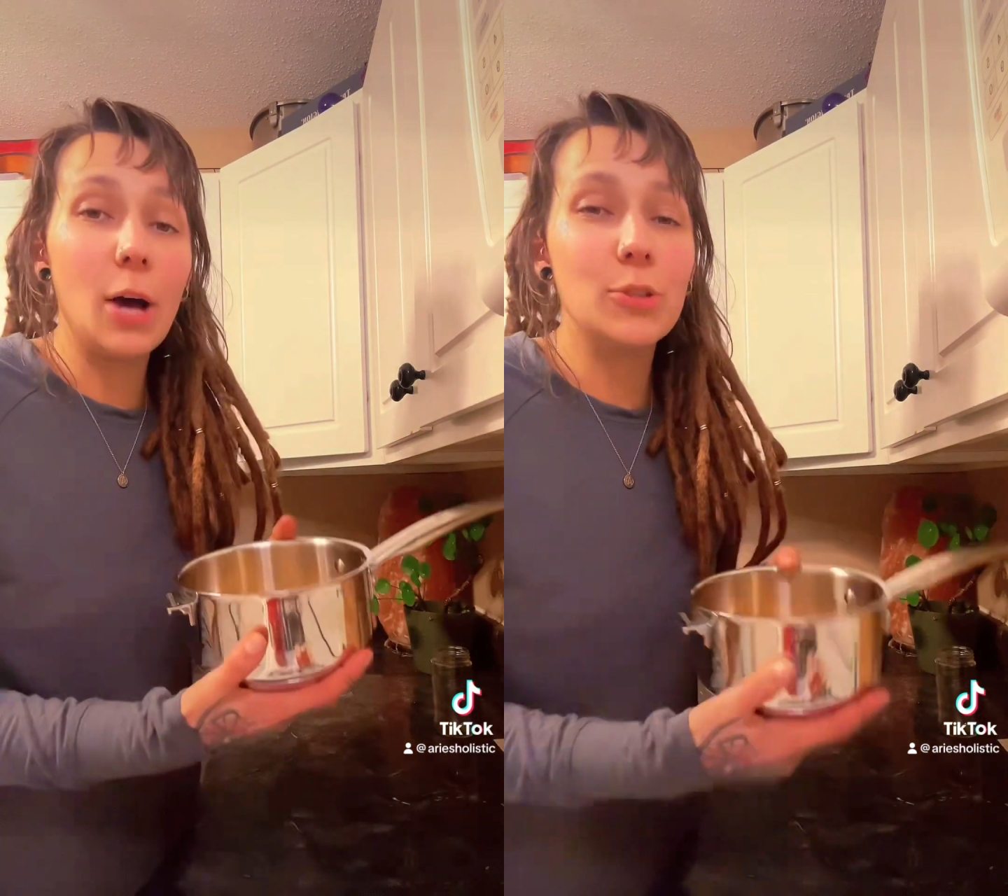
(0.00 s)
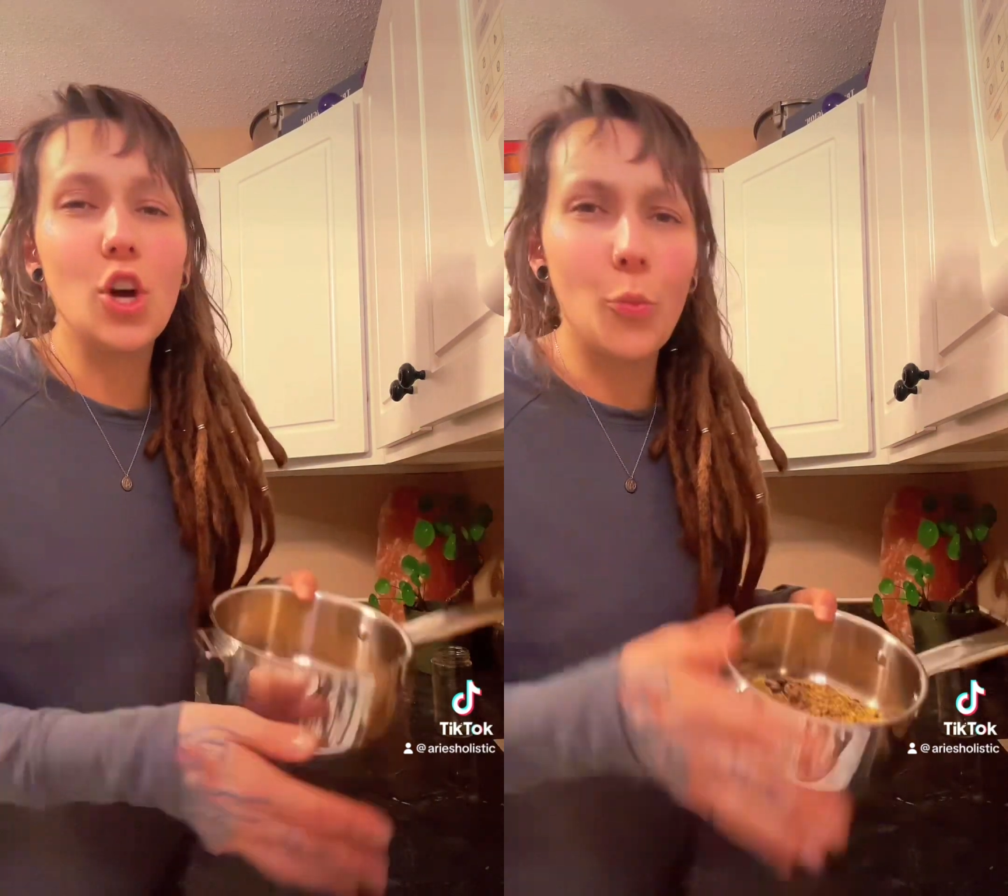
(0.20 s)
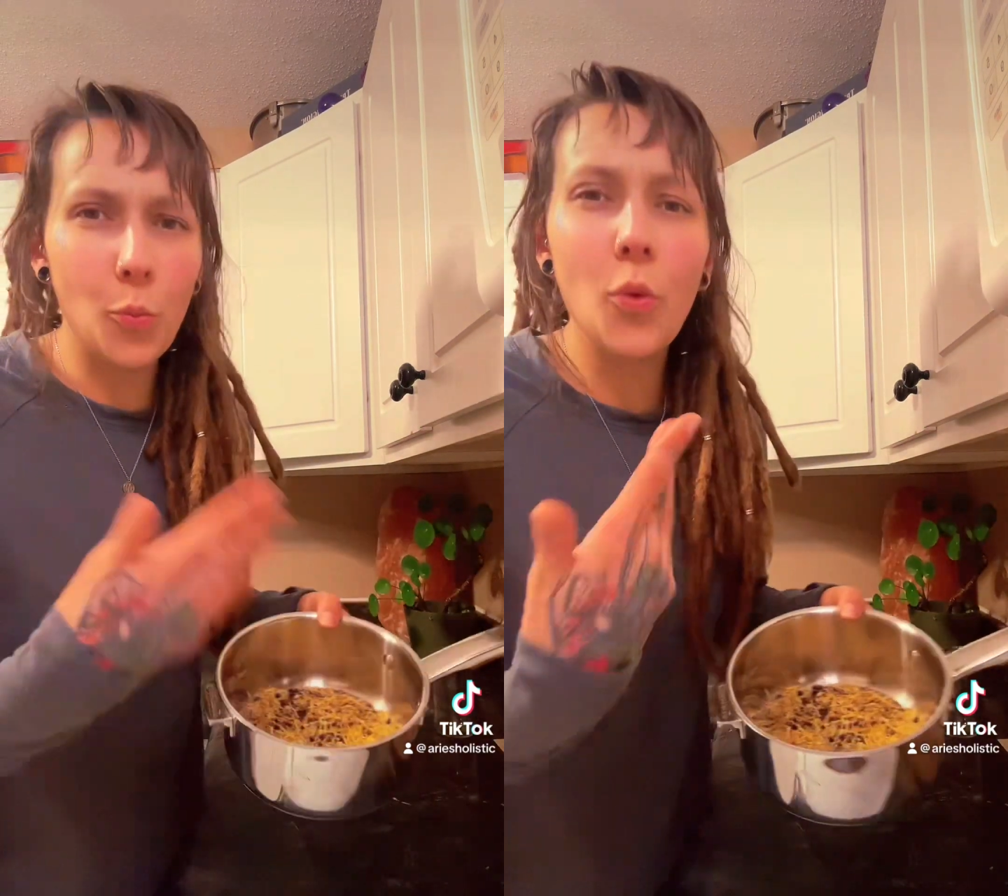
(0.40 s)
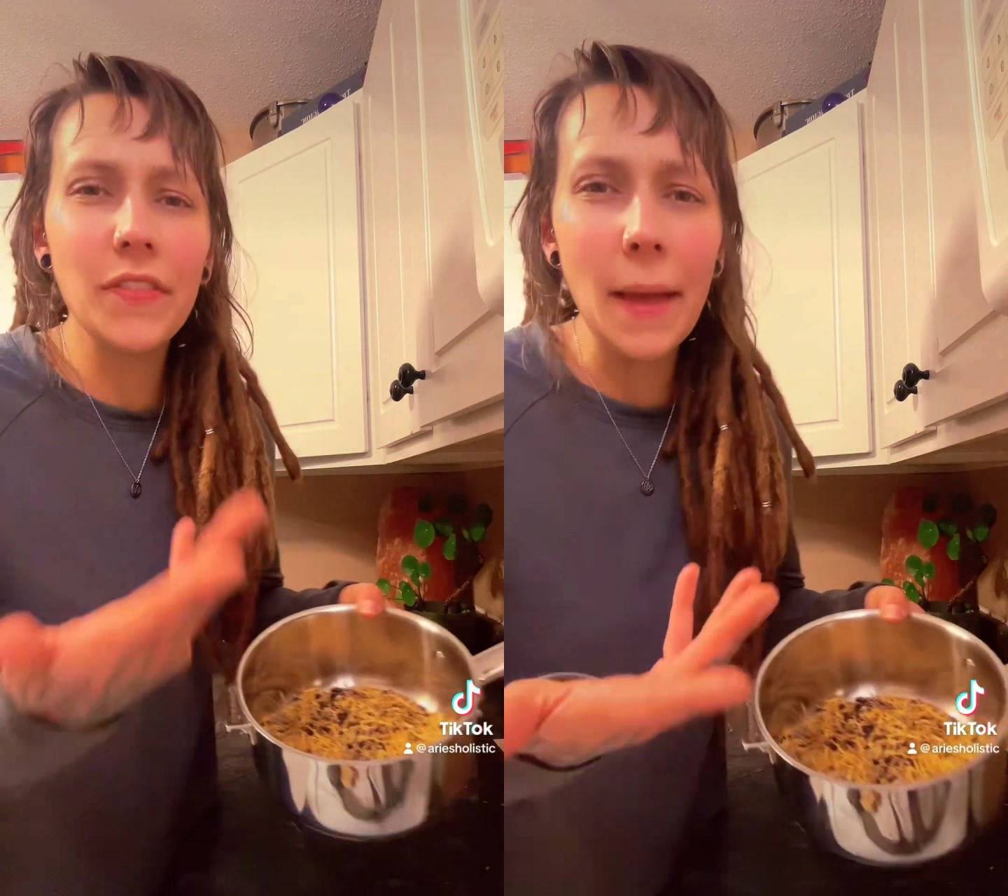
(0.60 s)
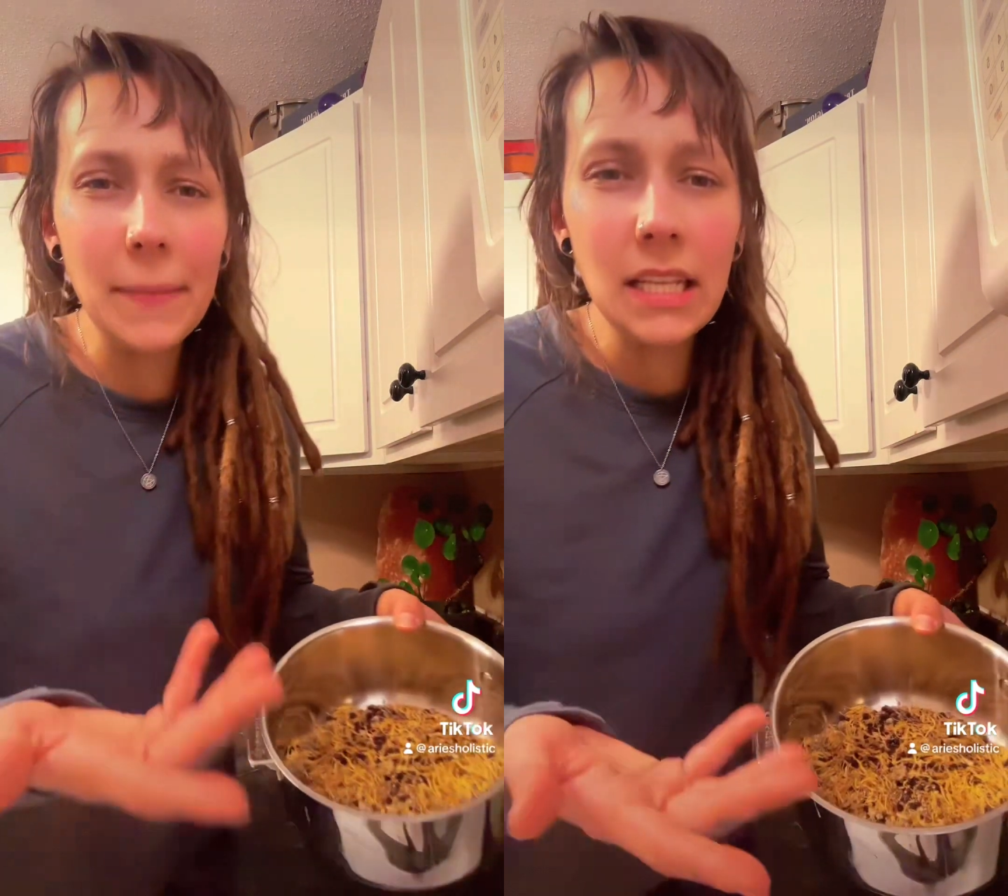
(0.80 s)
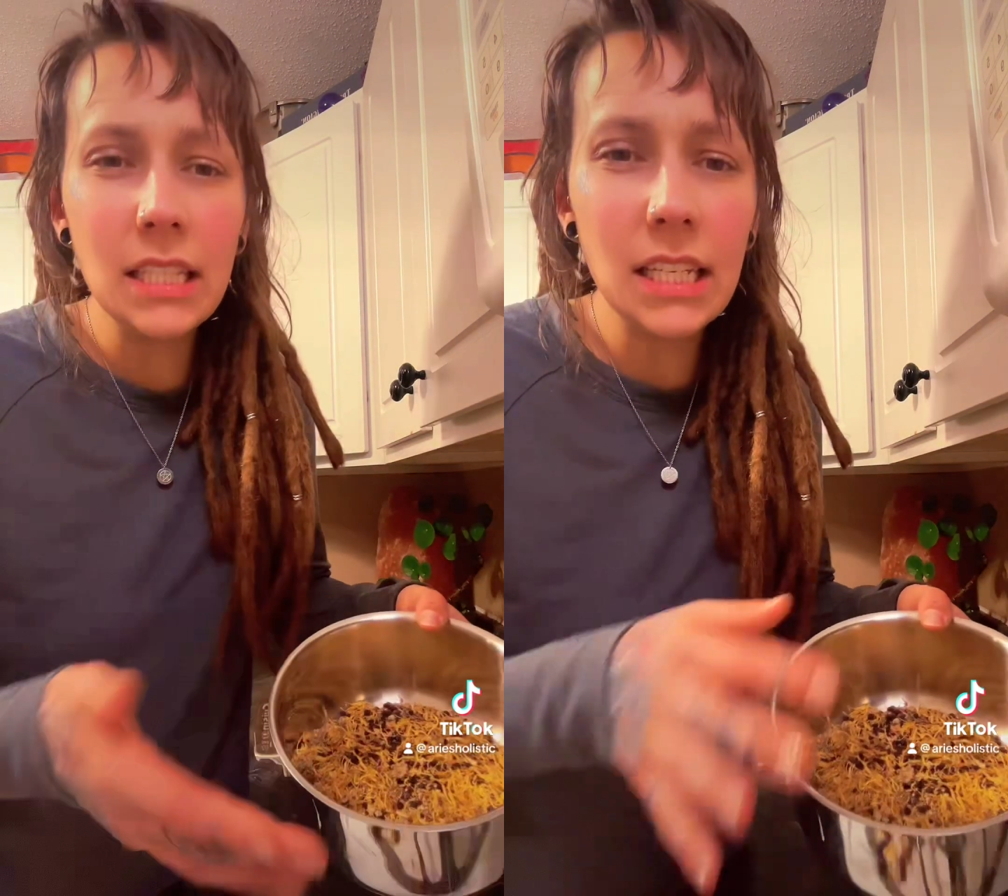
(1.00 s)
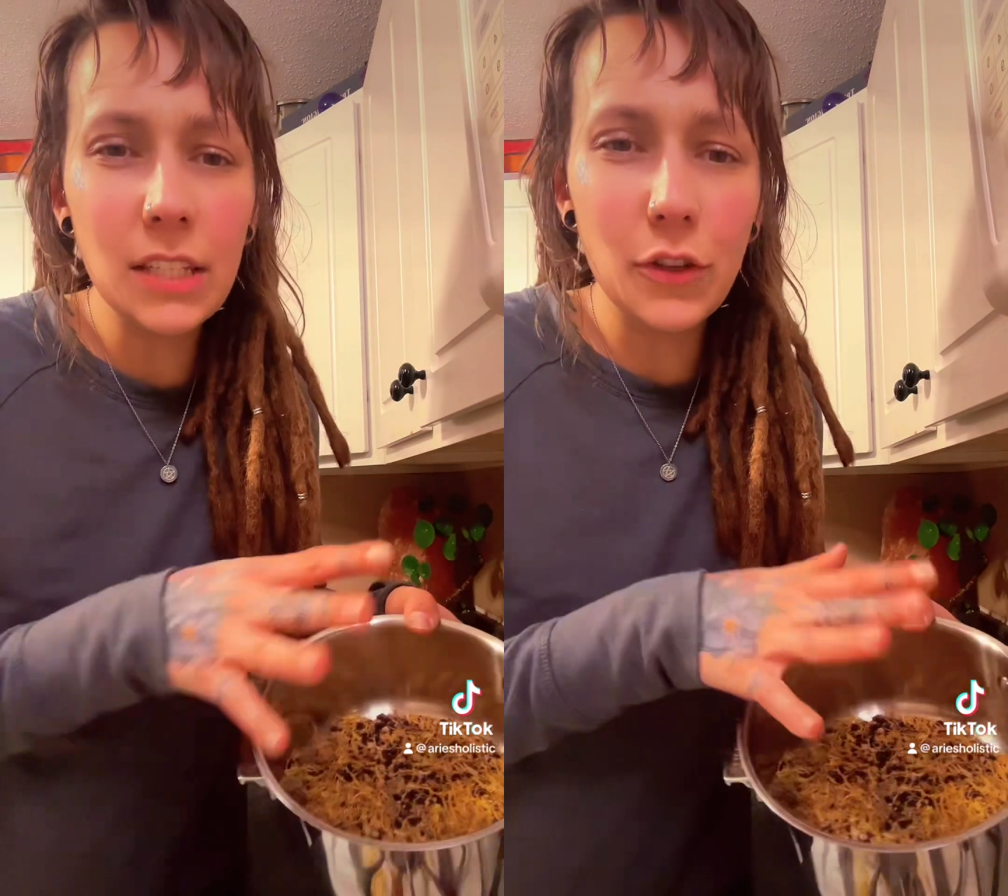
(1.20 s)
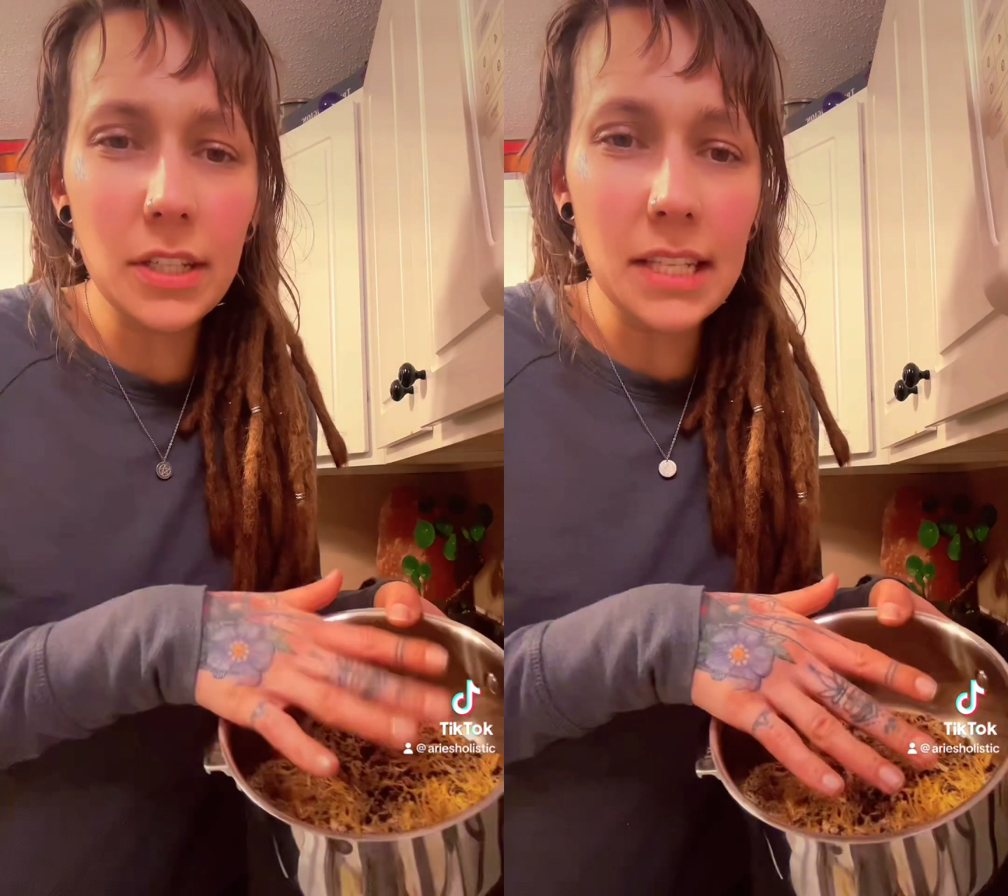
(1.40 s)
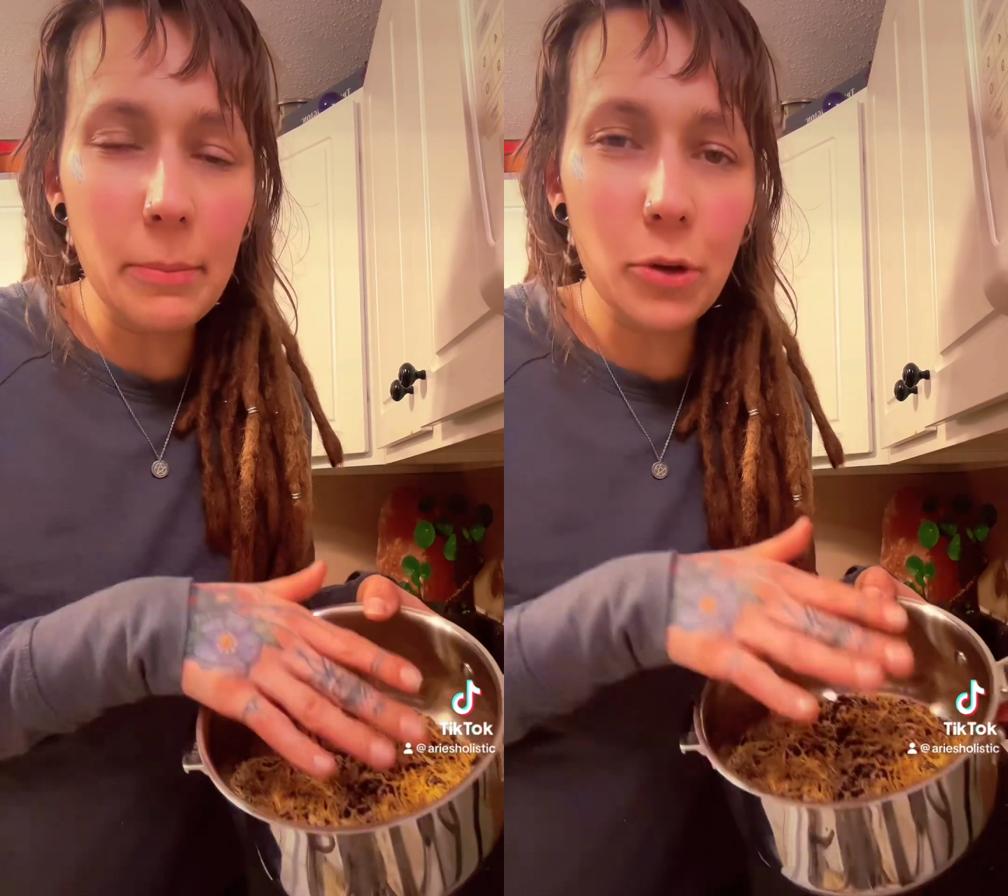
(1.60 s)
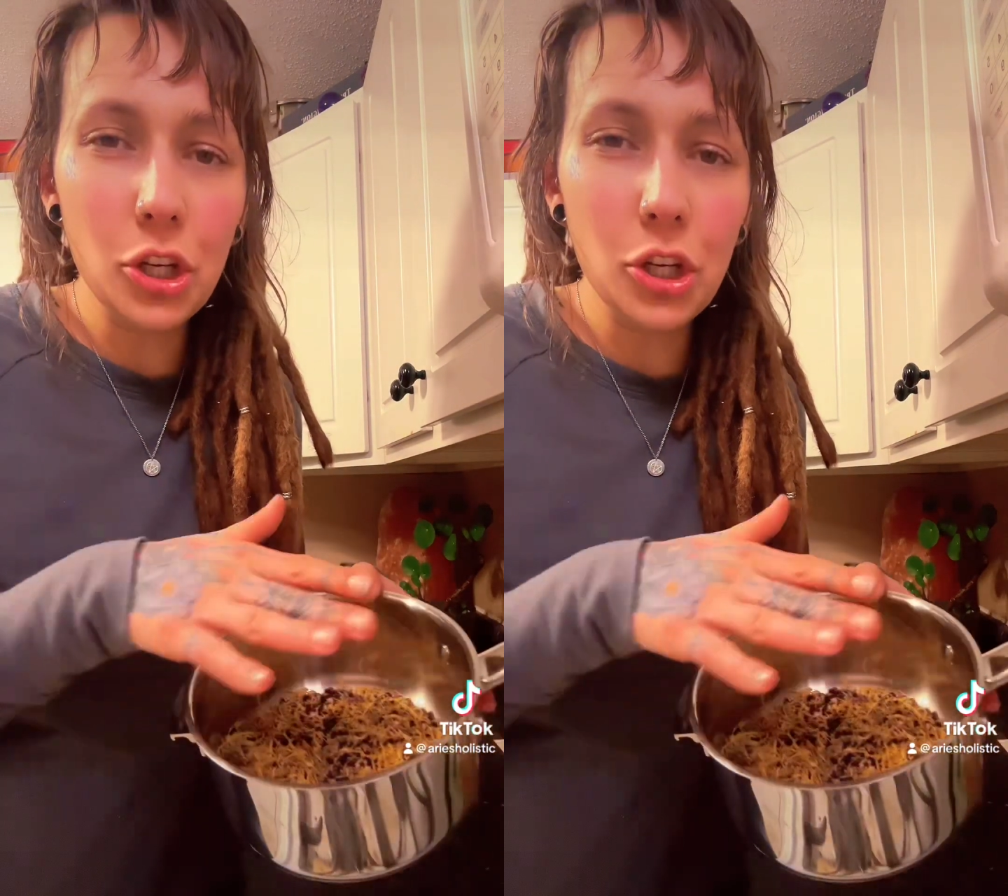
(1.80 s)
so what that means is, for example,